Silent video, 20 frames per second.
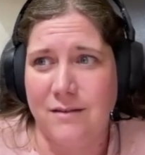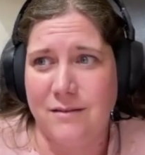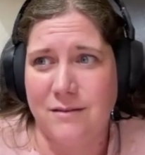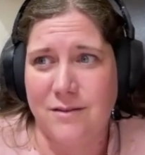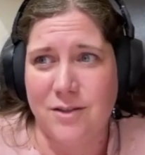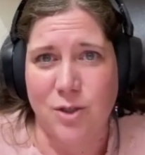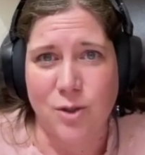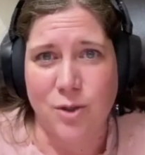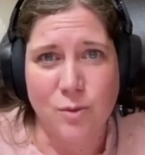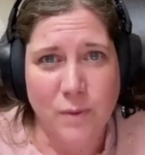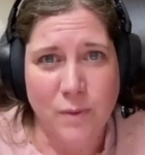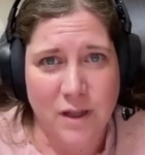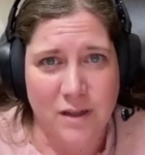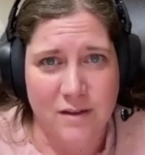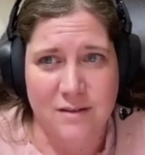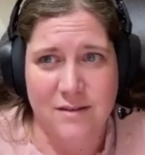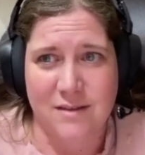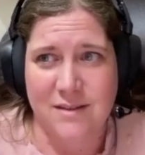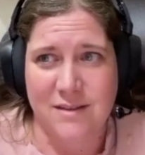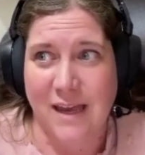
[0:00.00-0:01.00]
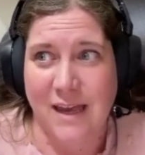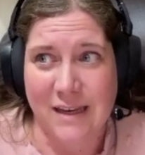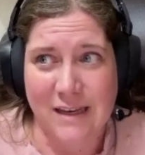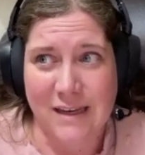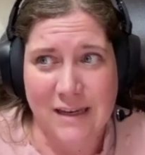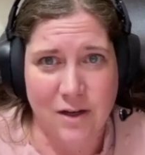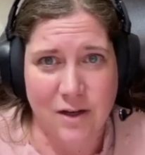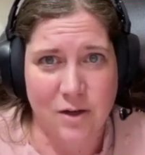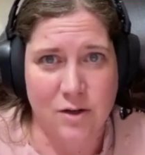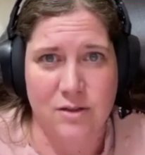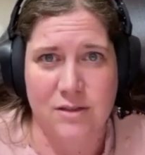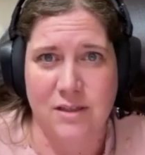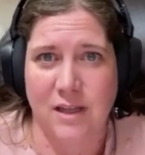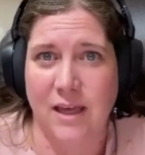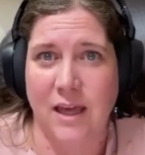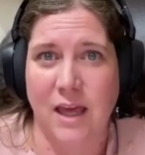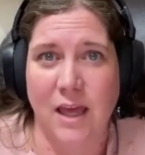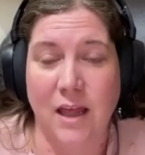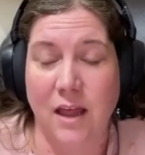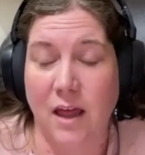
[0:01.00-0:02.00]
2 months, 10 years. Like
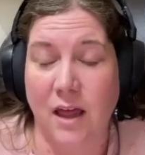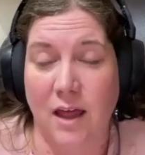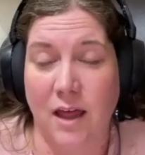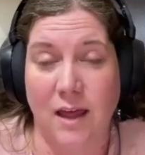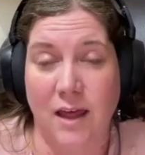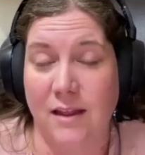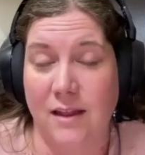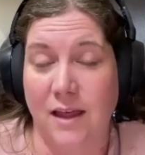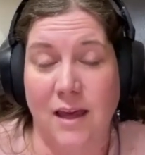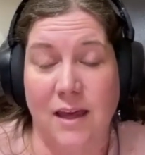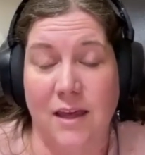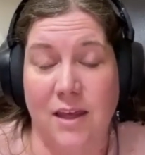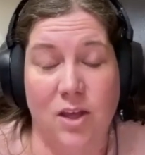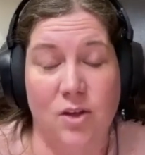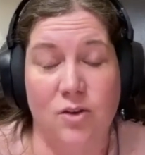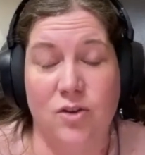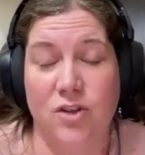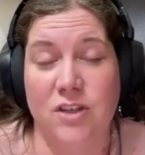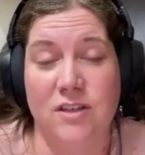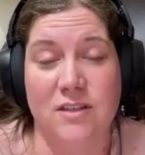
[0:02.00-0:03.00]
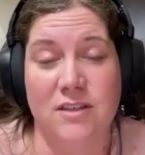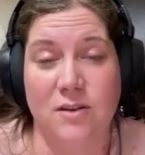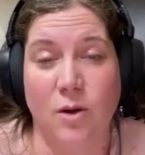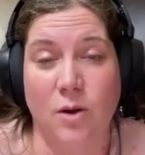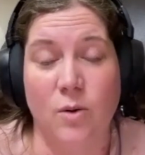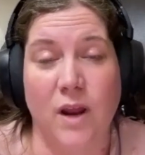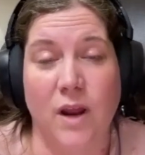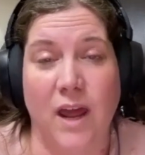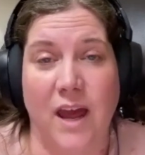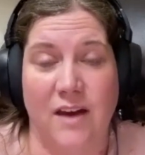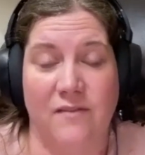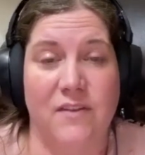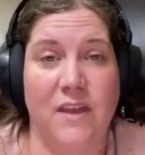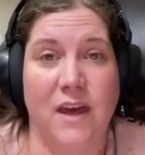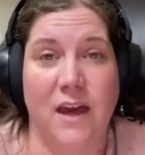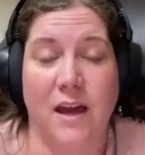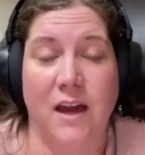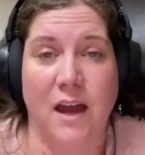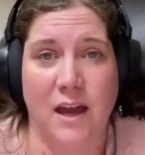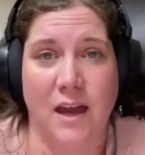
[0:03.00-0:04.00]
you just don't have
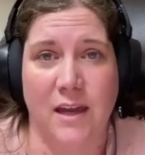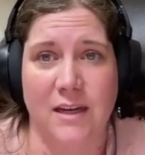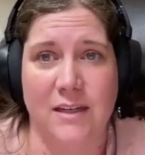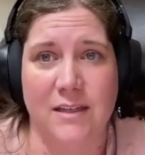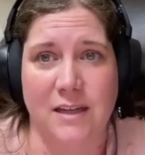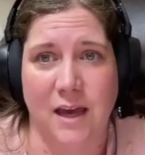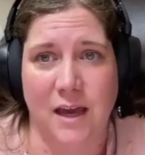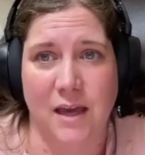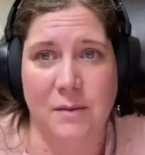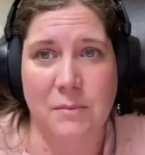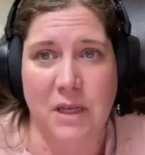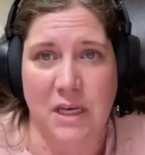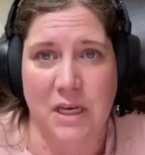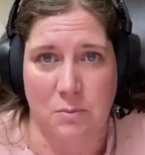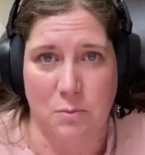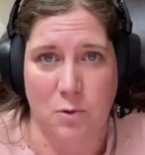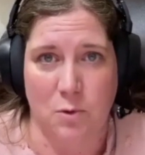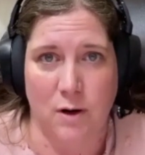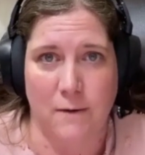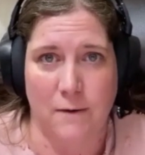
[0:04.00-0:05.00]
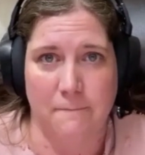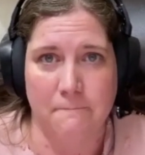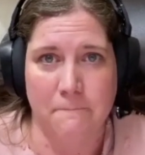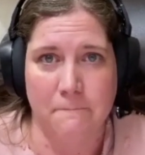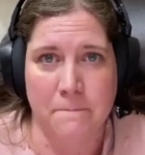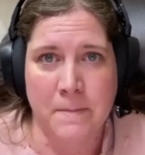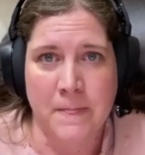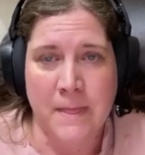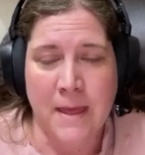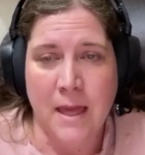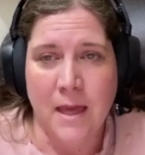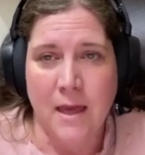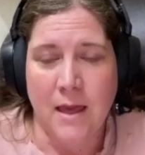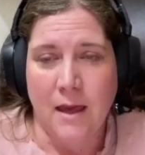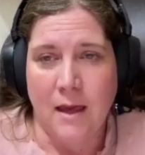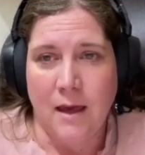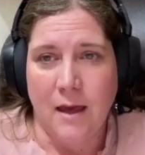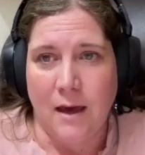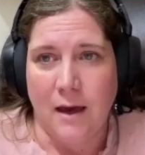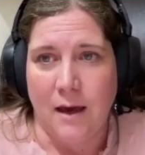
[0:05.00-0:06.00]
that kind of time anymore.
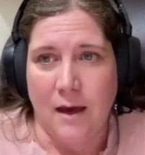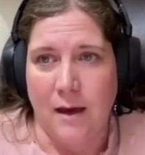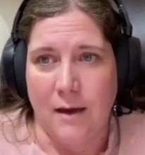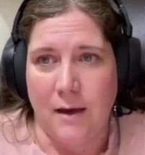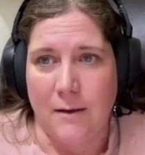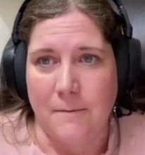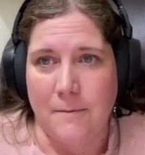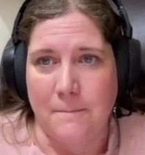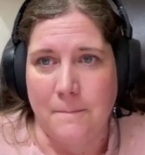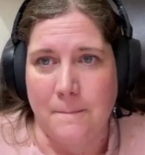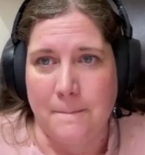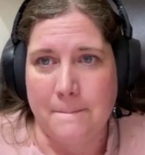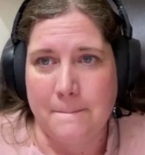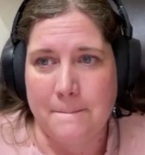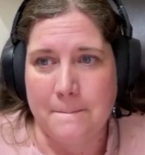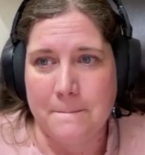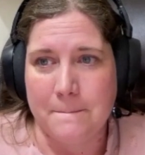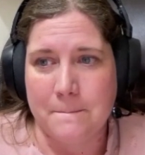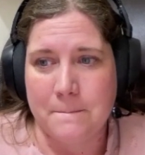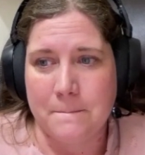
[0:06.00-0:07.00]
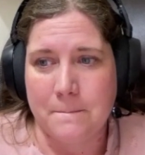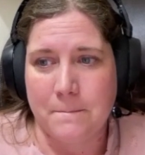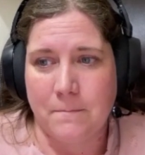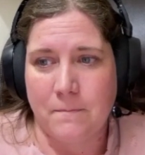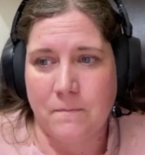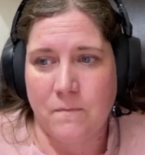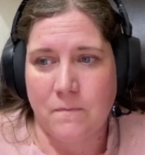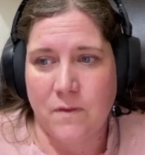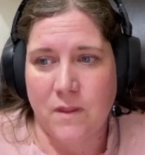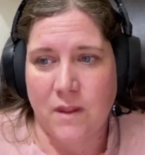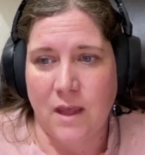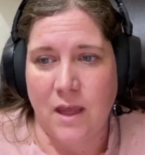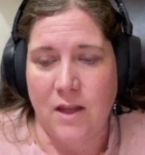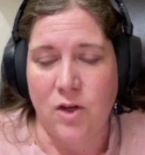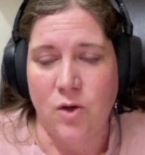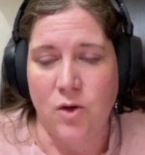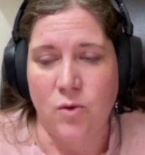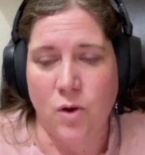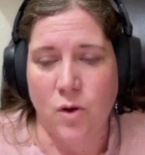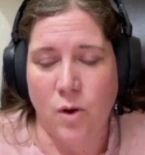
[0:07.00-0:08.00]
Um, and
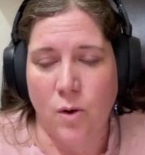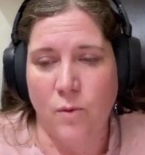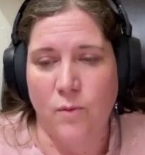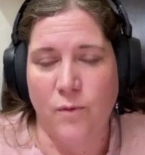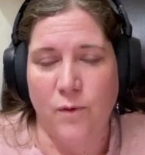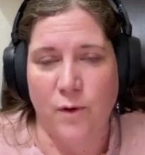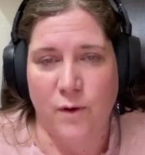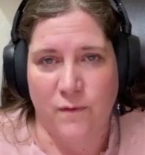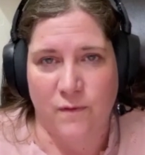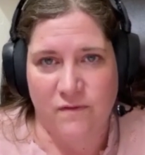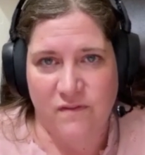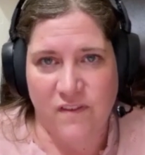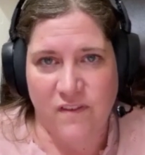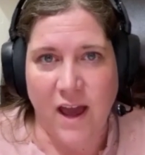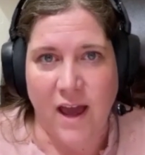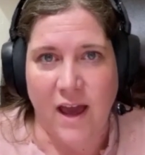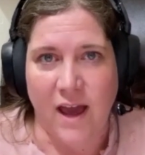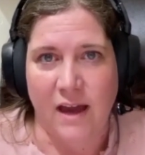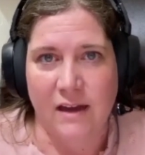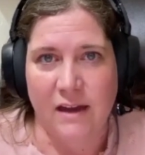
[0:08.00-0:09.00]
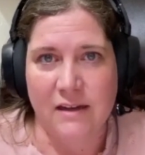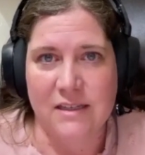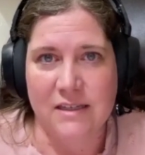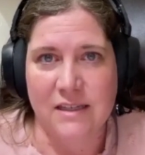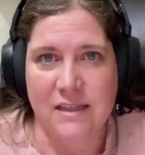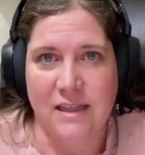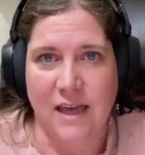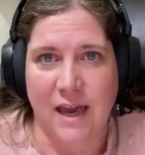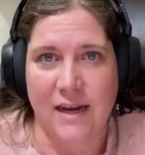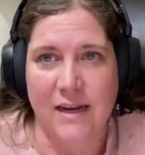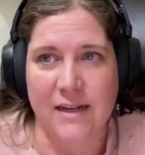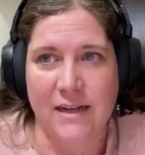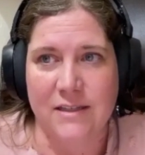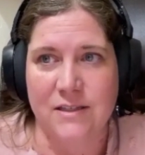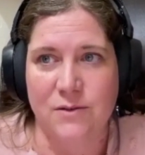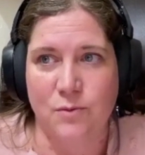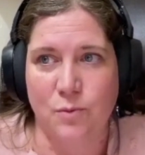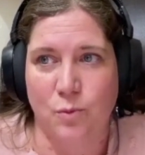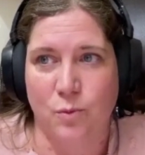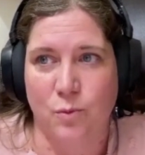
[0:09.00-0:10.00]
you know for a fact that
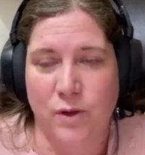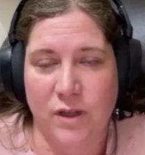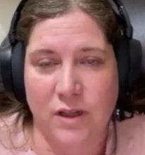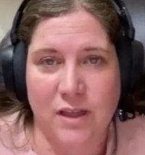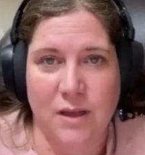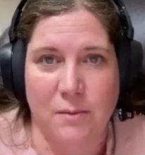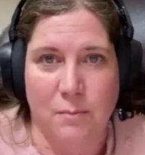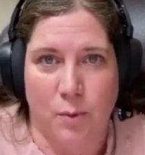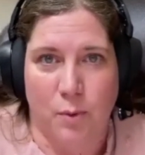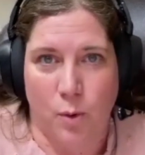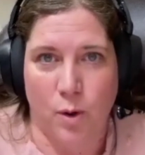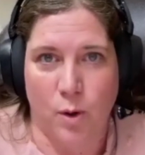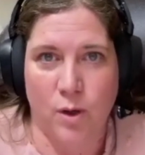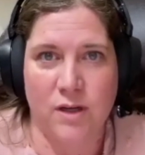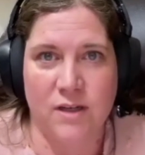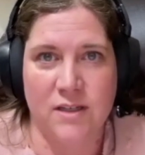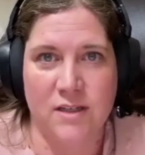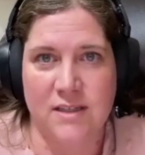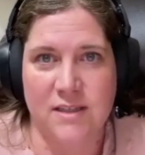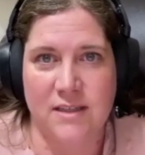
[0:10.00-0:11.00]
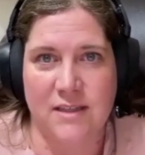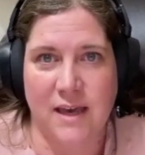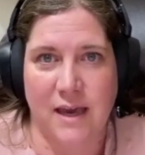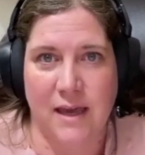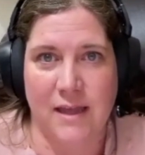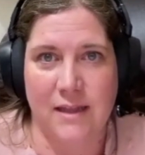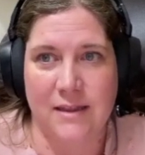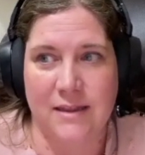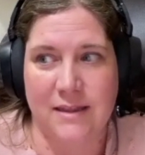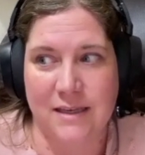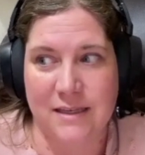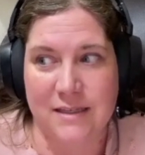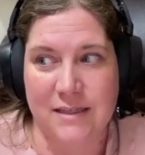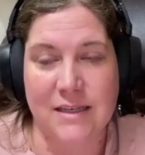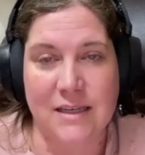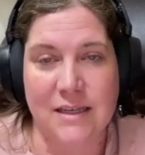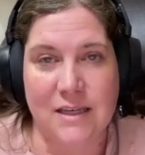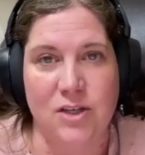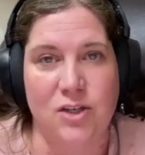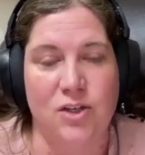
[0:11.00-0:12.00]
it's really important that this
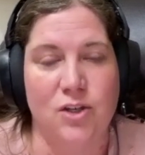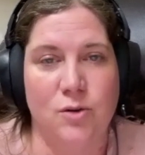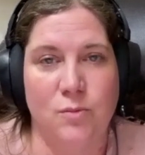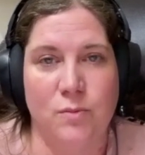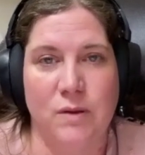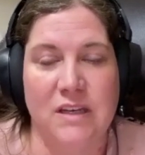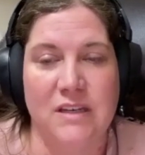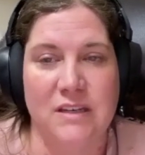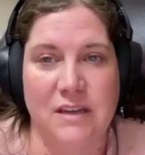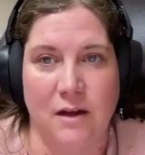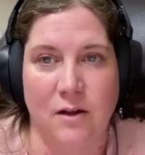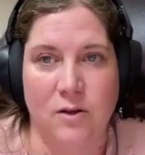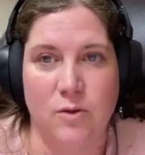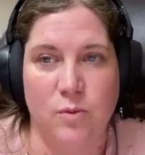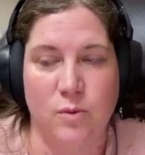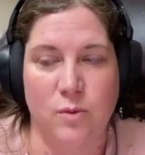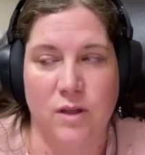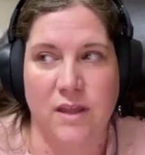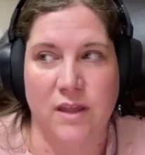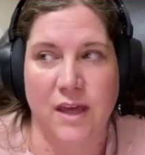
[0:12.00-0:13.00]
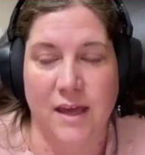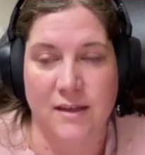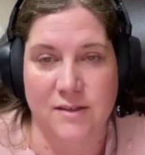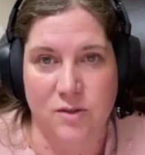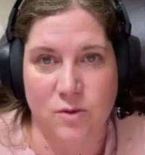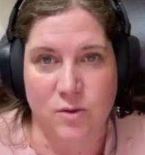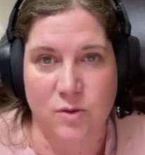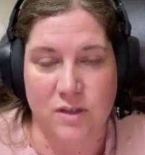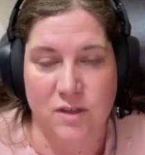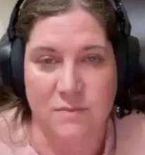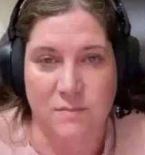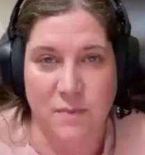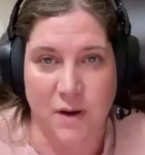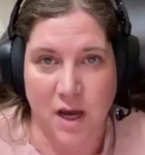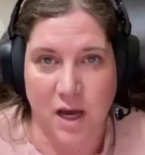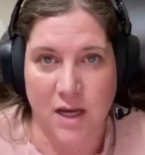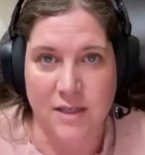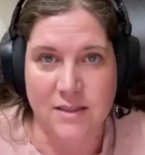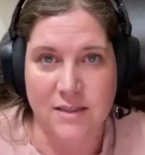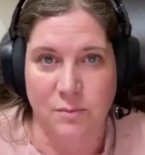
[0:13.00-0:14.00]
issue be dealt with as soon as
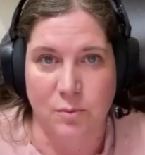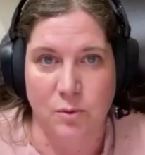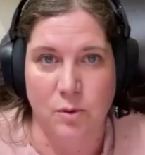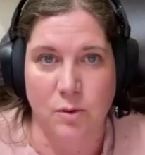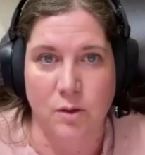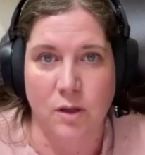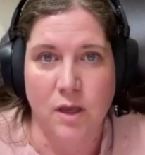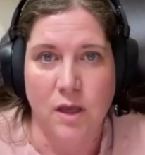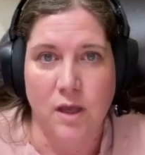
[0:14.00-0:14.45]
possible,